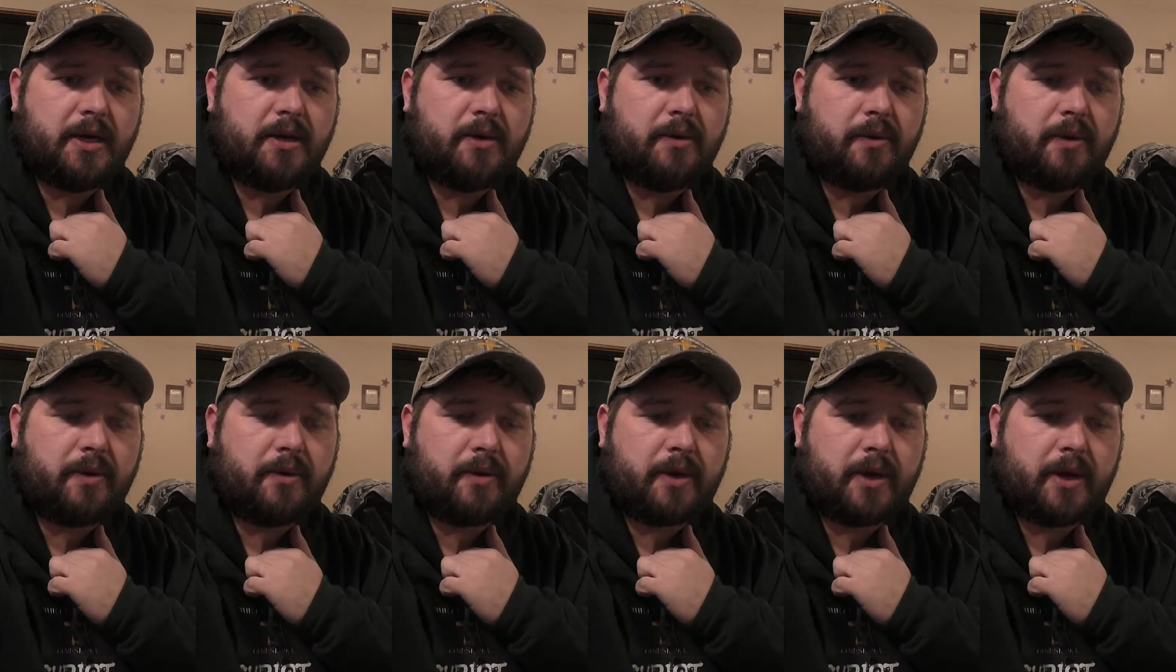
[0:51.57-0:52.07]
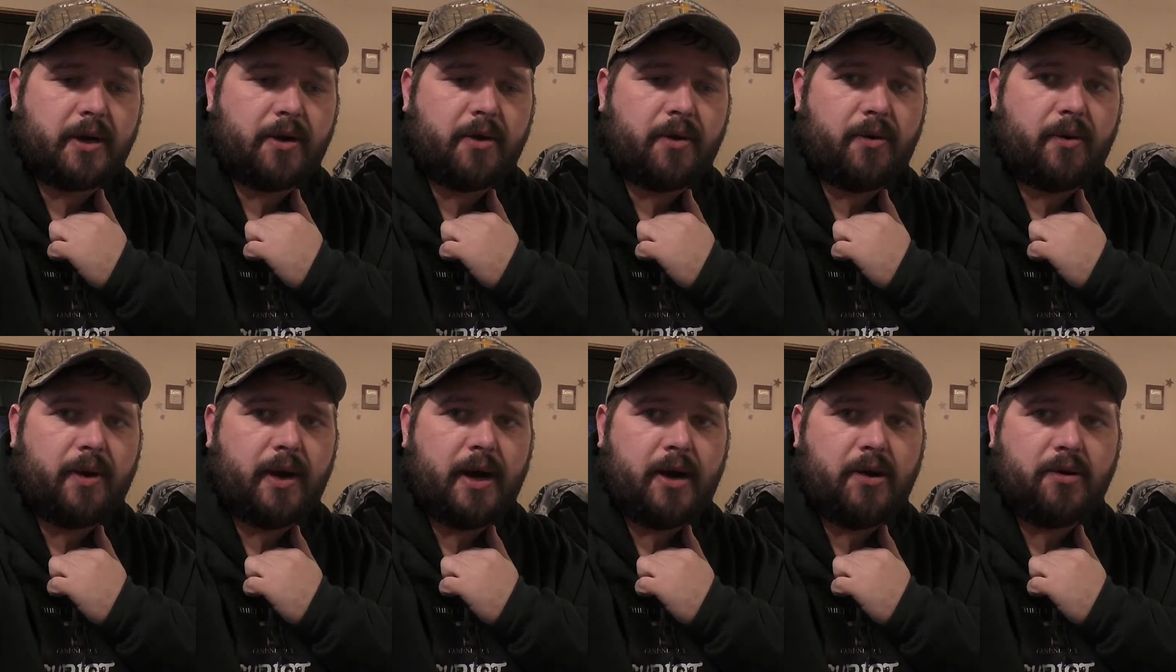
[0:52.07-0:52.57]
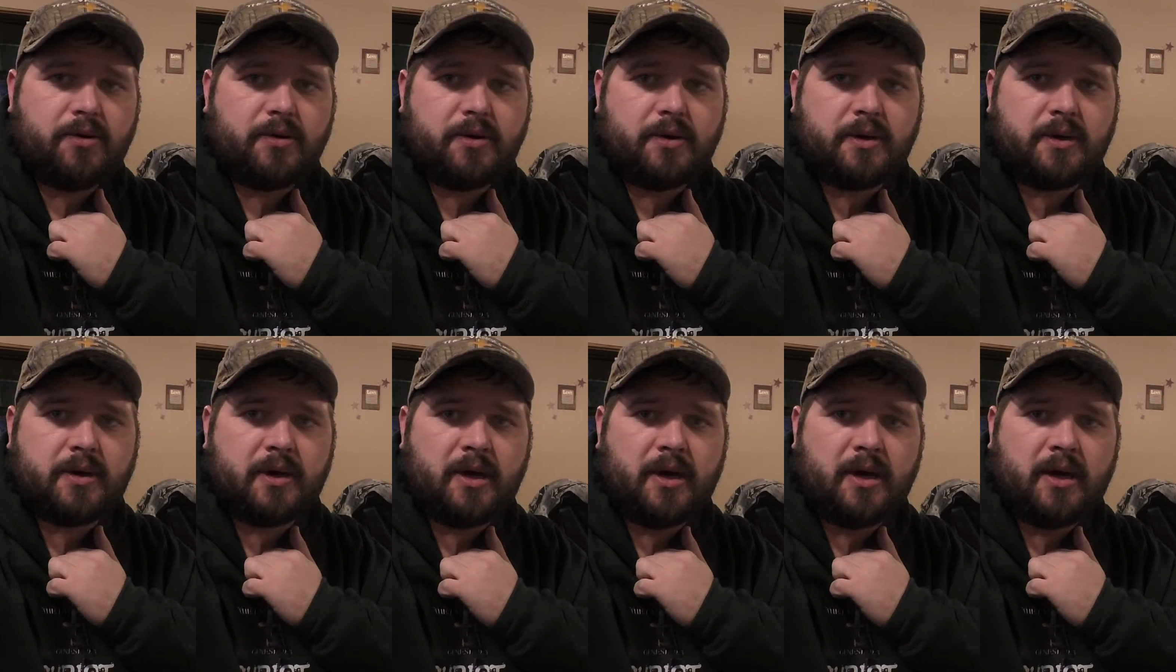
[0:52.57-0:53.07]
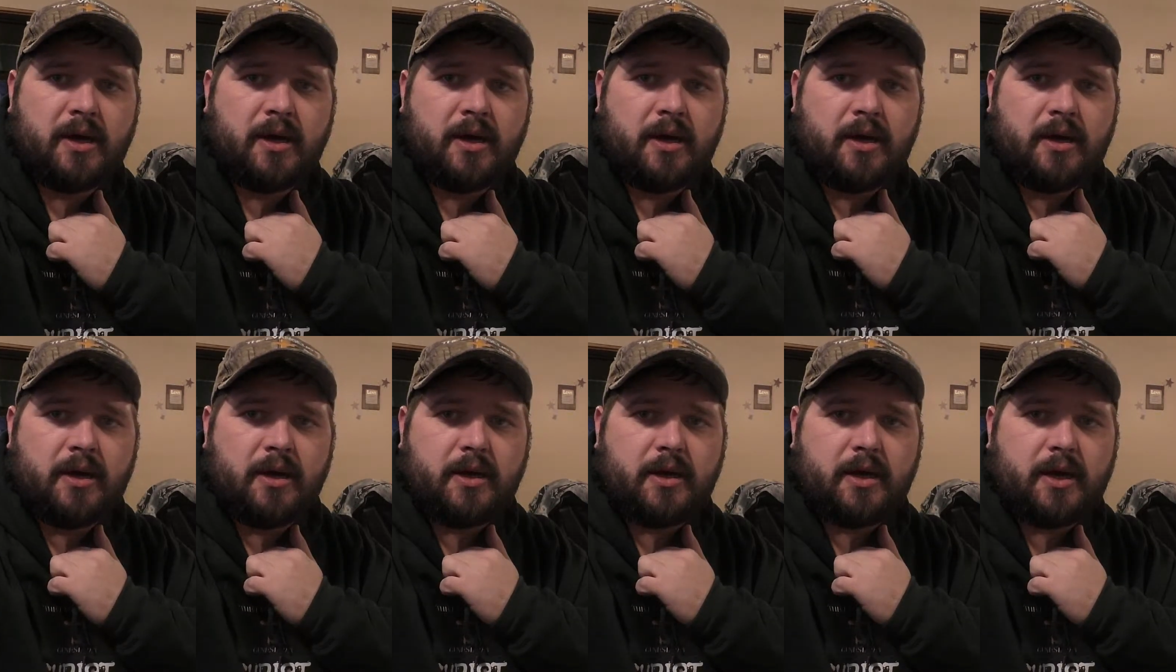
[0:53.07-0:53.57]
We were going to go out and
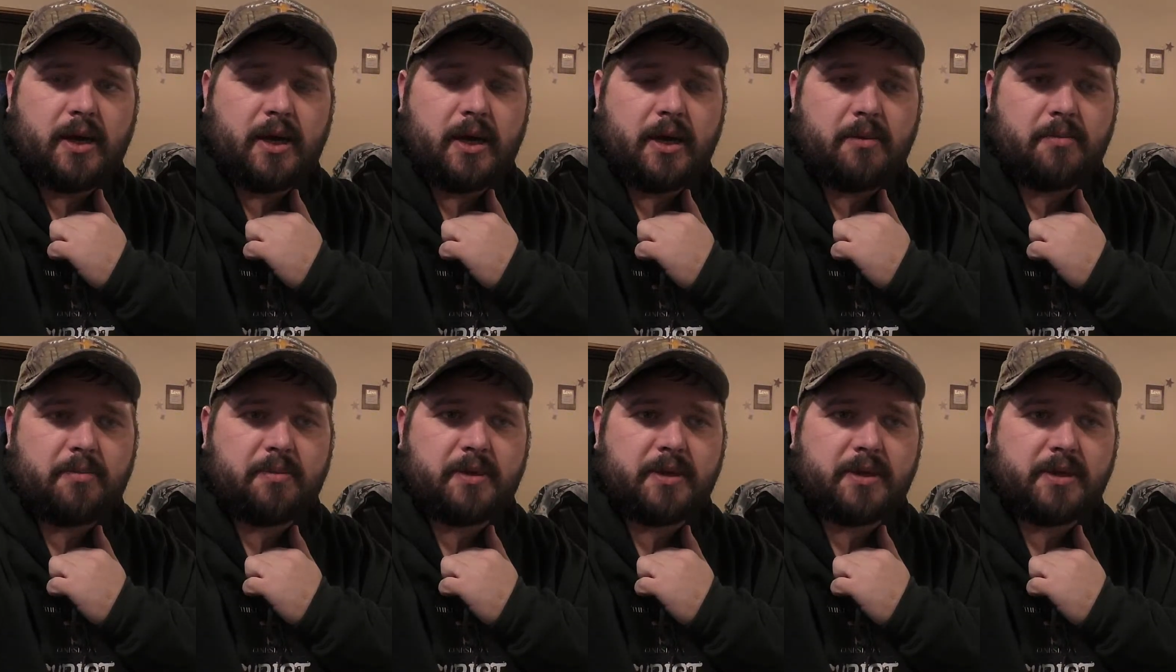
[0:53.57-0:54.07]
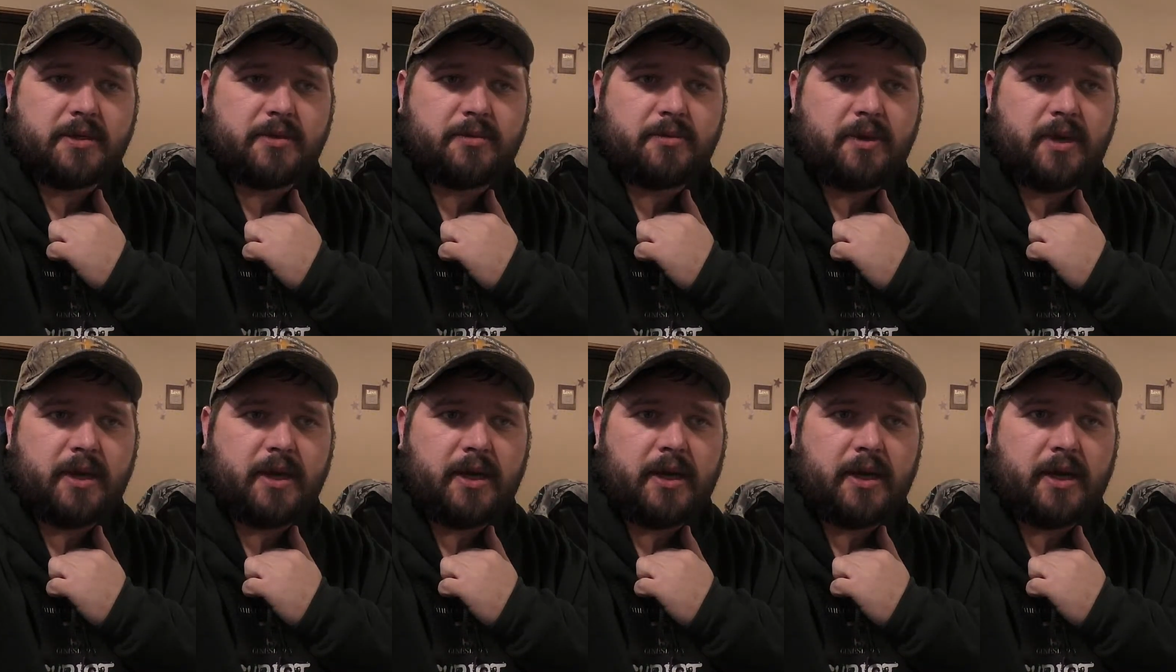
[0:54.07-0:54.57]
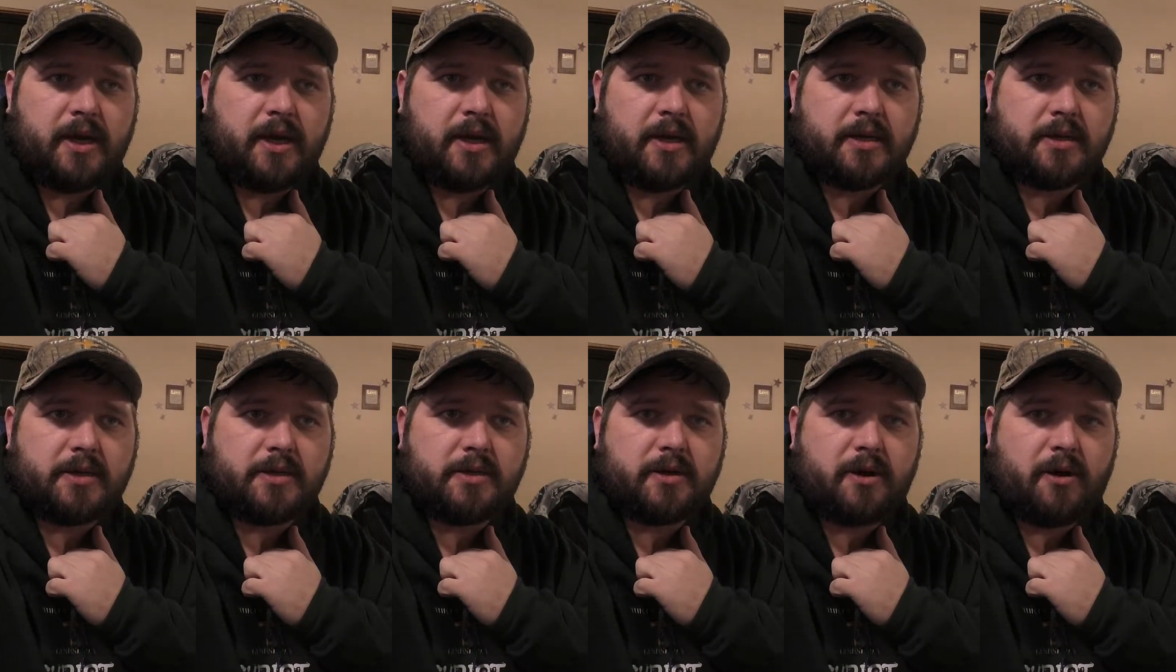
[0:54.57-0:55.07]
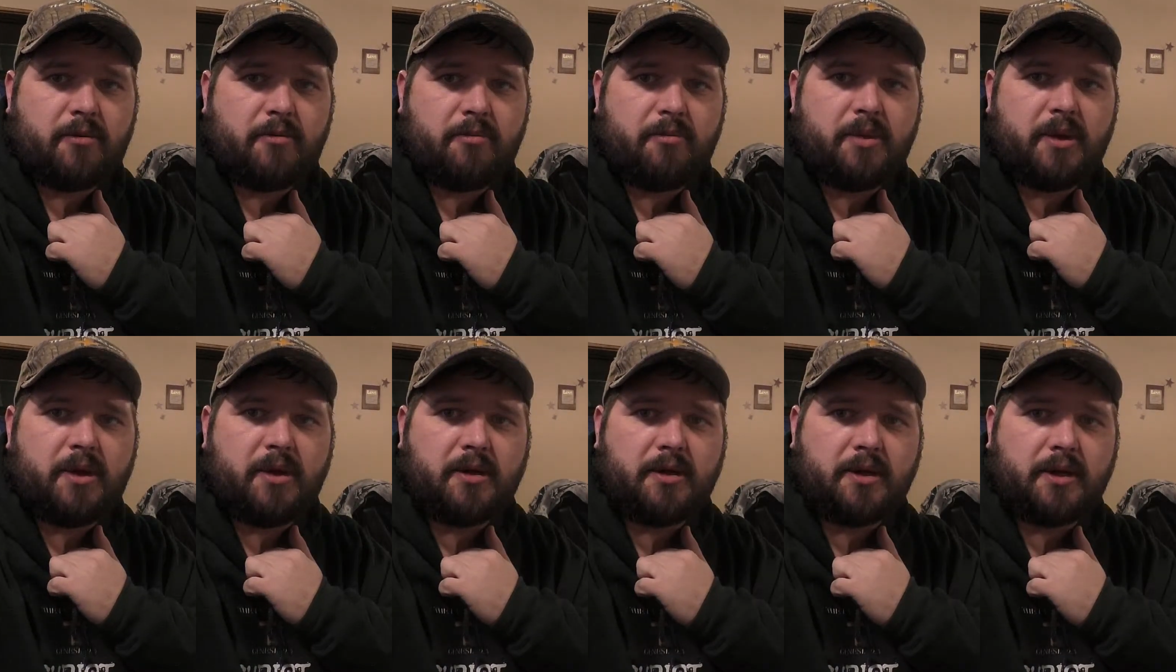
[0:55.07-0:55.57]
camp this weekend and start
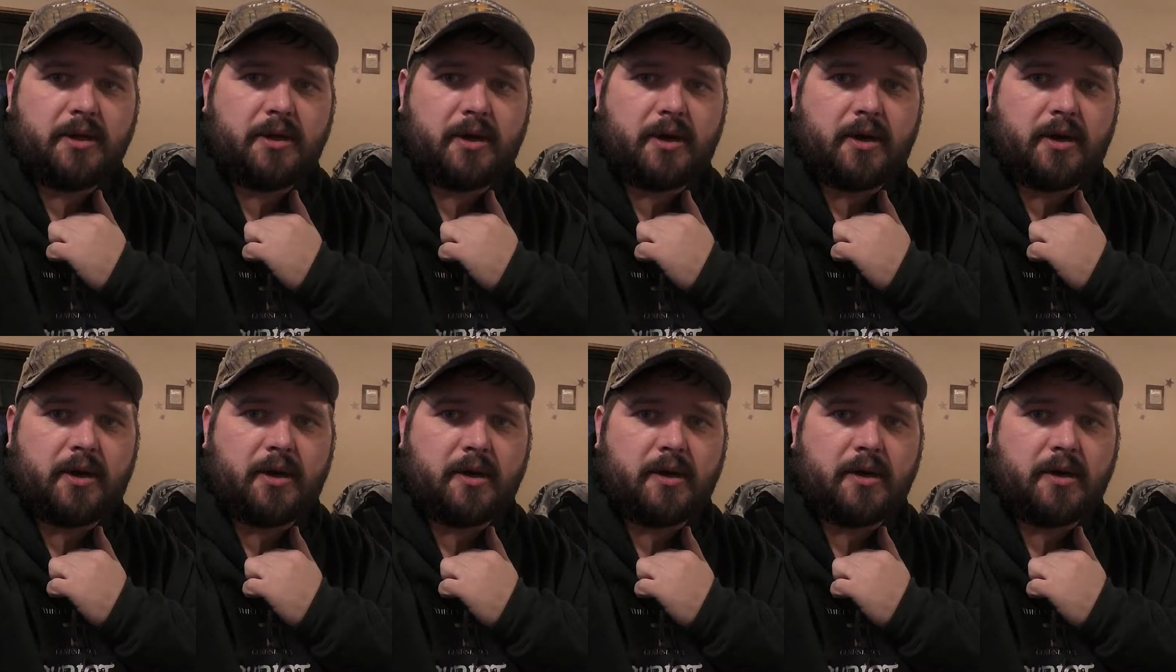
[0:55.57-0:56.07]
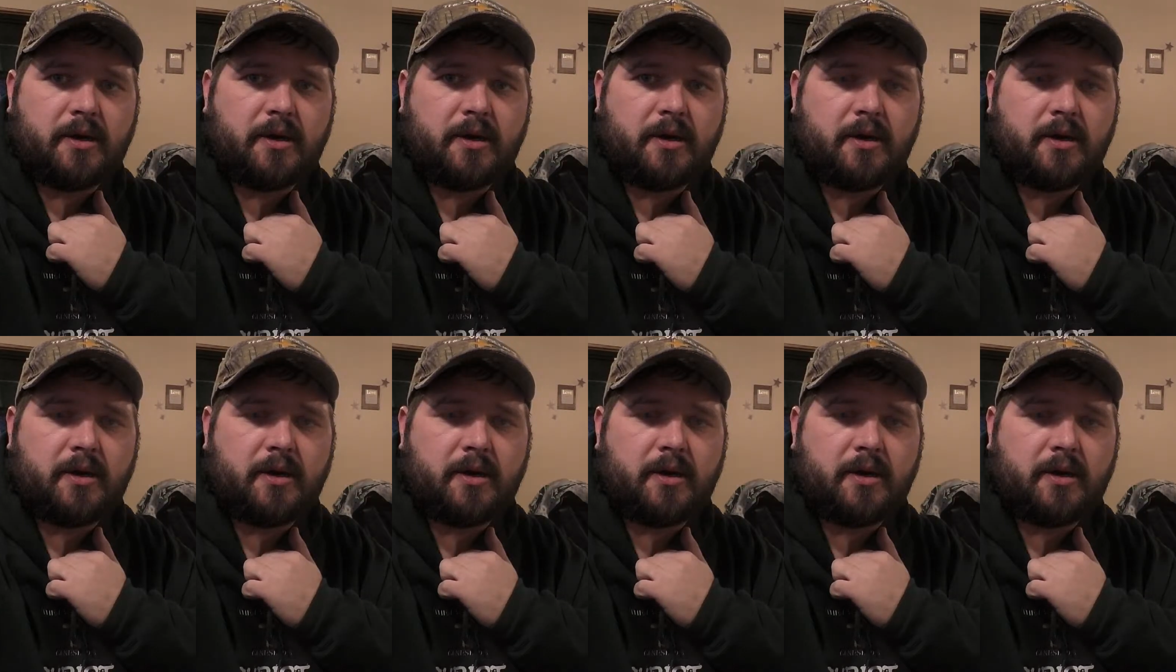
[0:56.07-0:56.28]
building our